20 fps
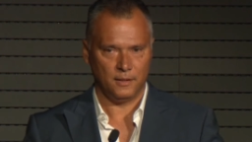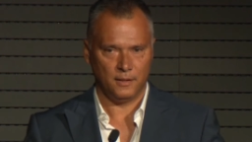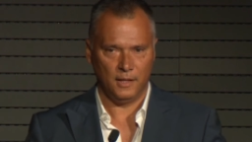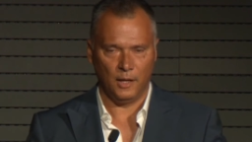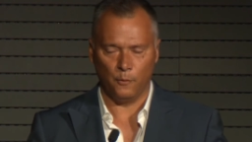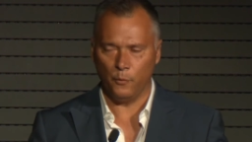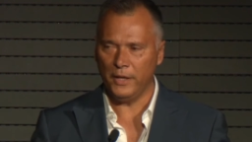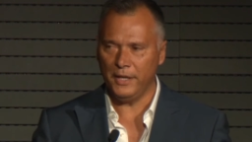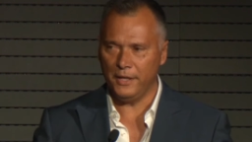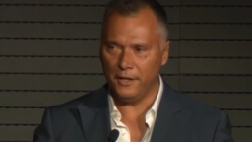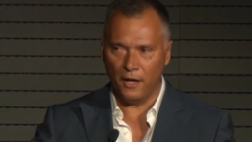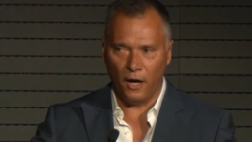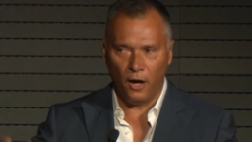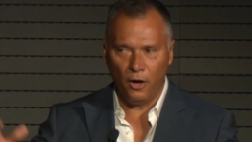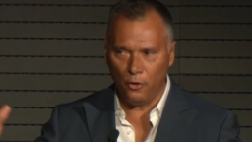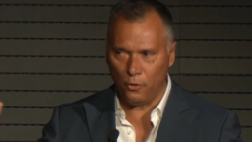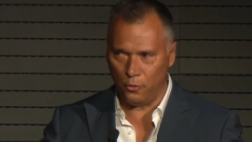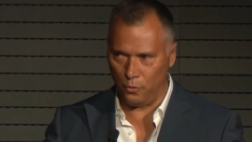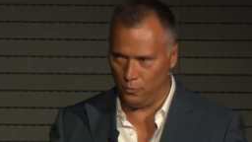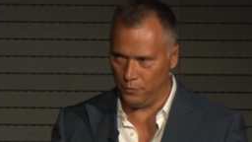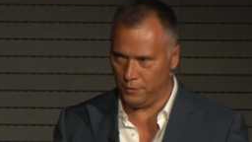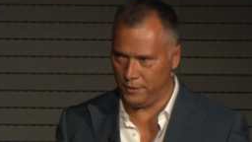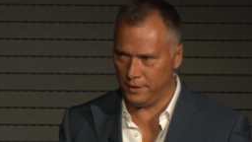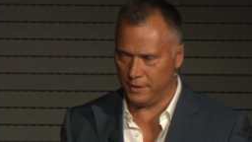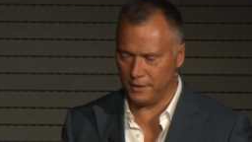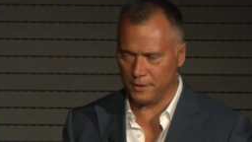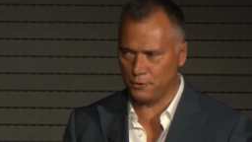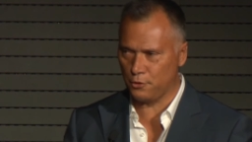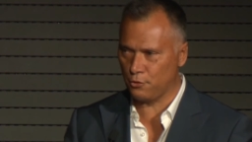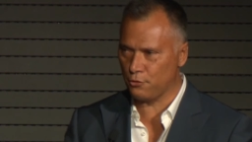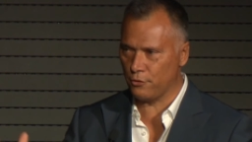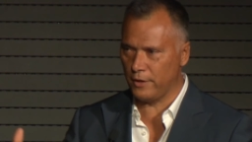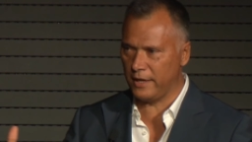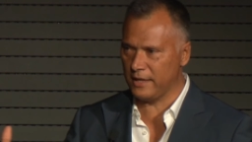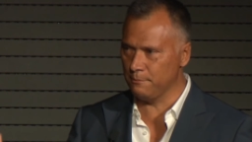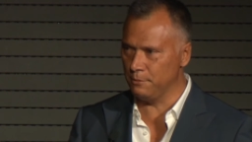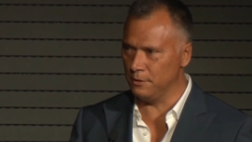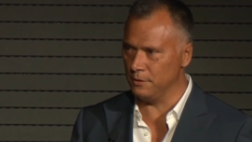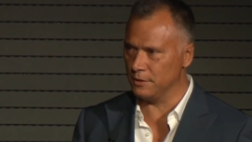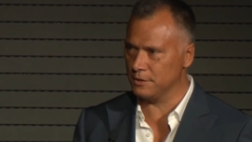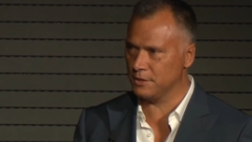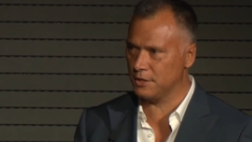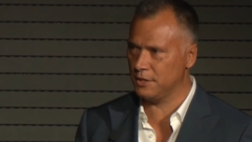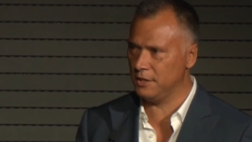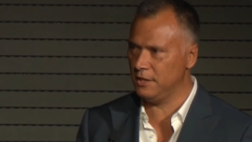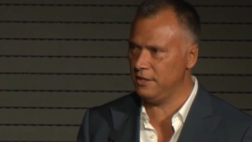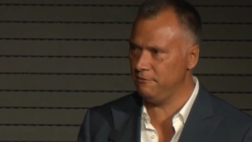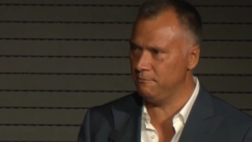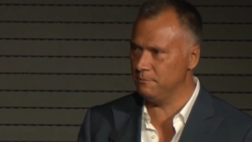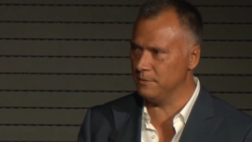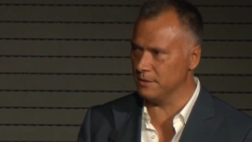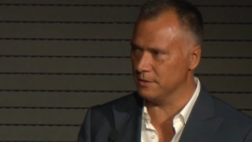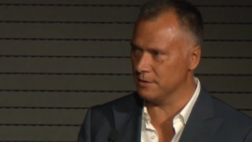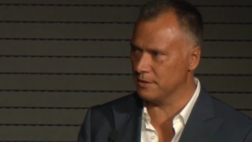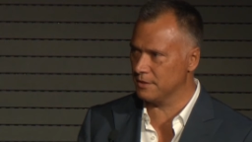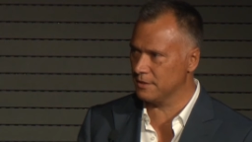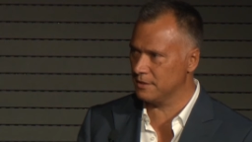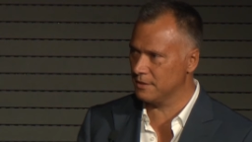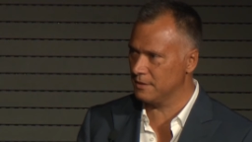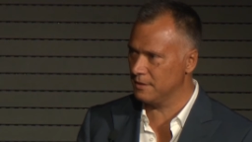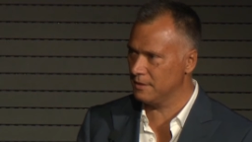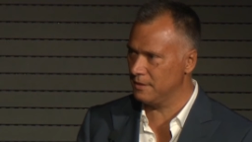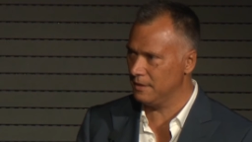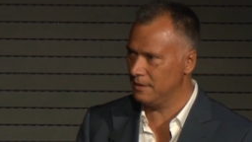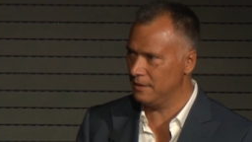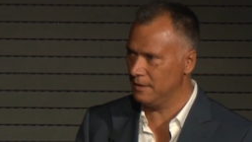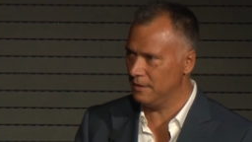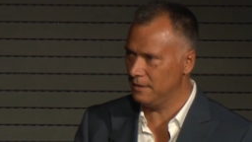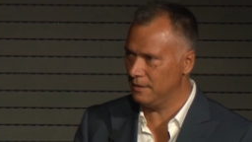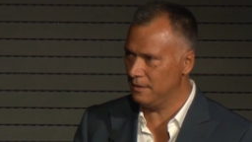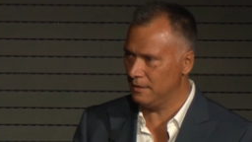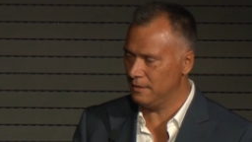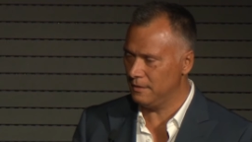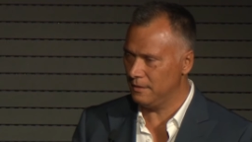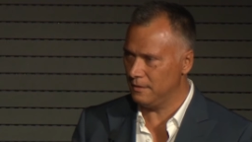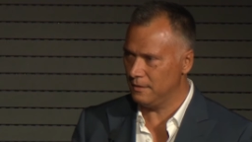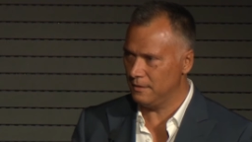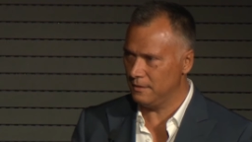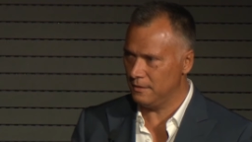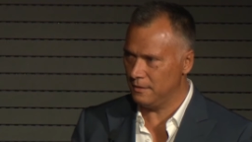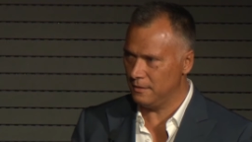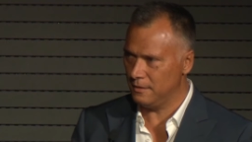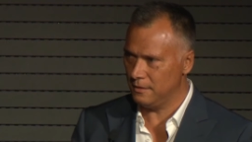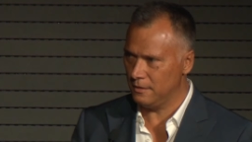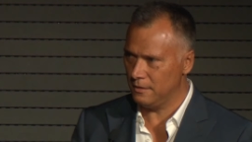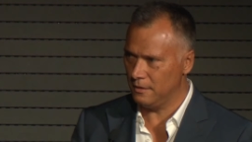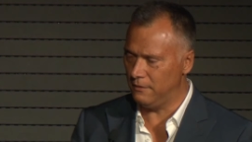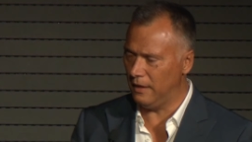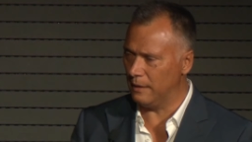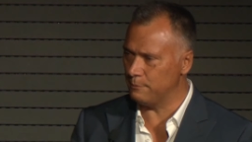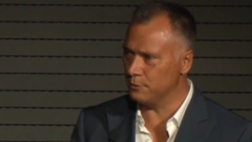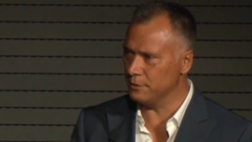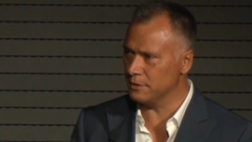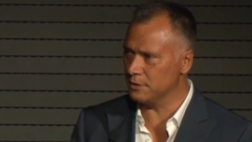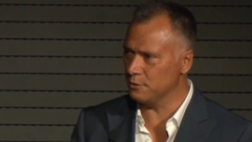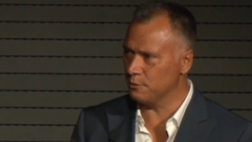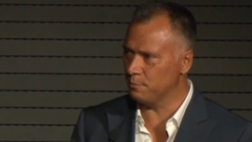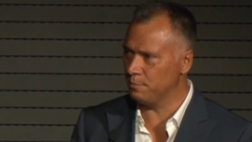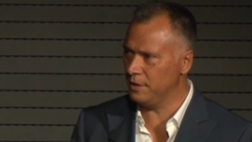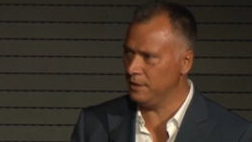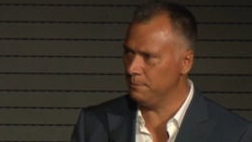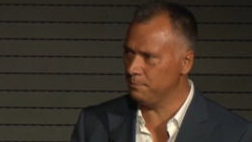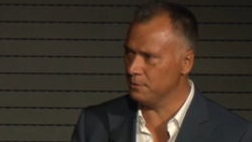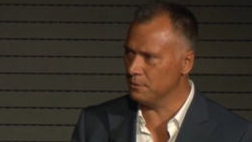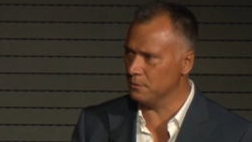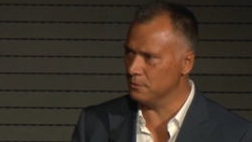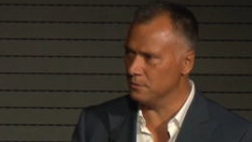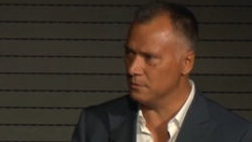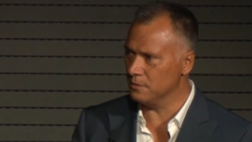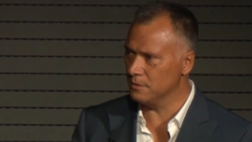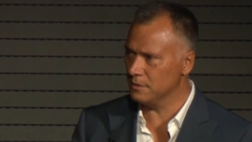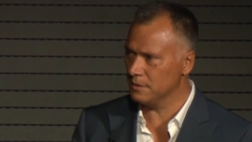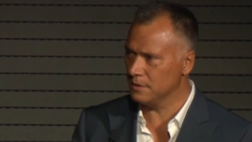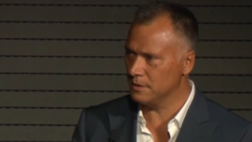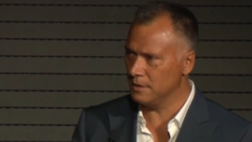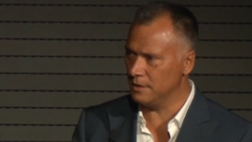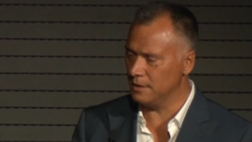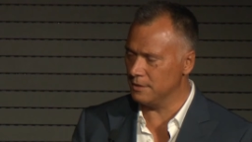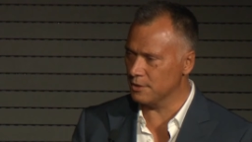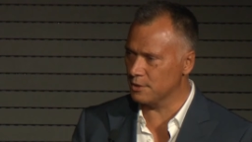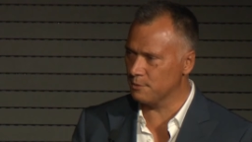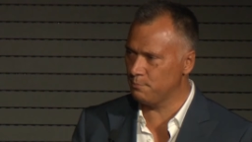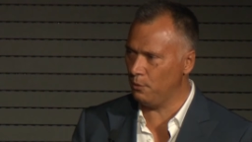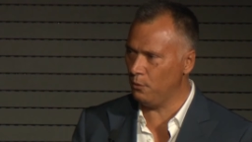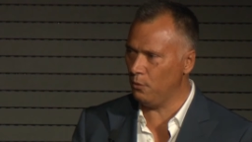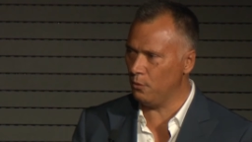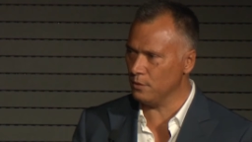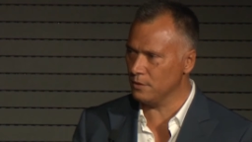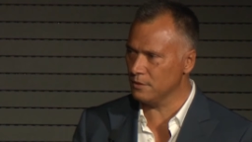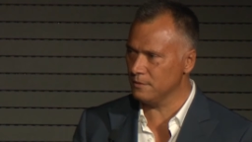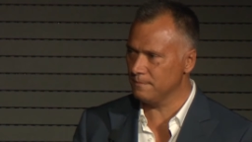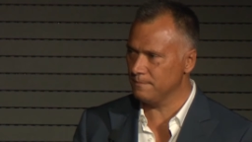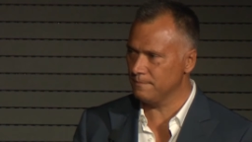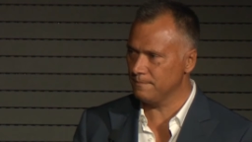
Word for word: Now we know the incredible achievements of Aboriginal people in sport.